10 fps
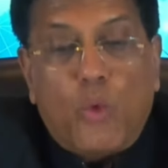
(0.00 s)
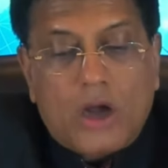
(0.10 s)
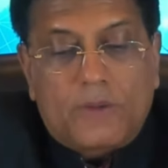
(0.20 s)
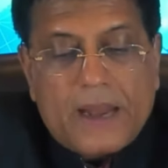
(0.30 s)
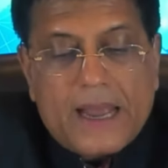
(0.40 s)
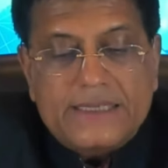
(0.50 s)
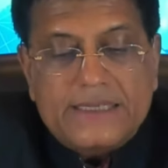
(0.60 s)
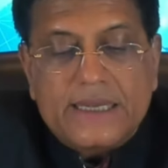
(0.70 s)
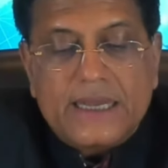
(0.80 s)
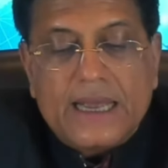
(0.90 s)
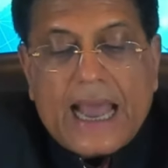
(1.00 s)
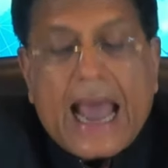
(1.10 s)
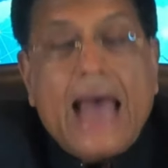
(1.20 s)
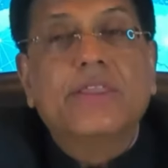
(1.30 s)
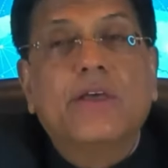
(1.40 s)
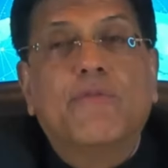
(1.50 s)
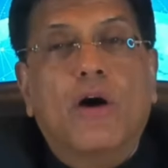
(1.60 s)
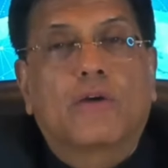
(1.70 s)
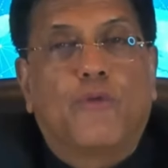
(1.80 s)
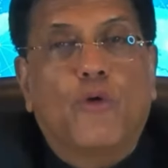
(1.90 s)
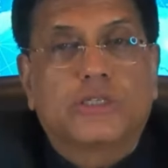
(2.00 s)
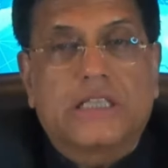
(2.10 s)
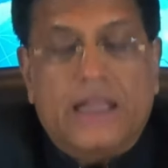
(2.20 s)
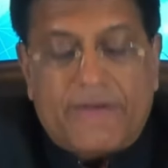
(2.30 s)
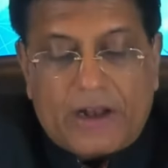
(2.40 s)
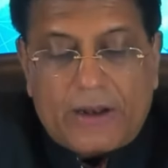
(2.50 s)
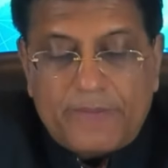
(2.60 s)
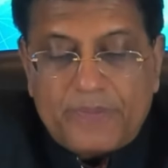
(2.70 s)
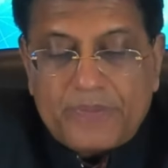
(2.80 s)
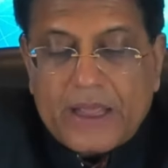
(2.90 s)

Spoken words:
workplace, and the workforce level.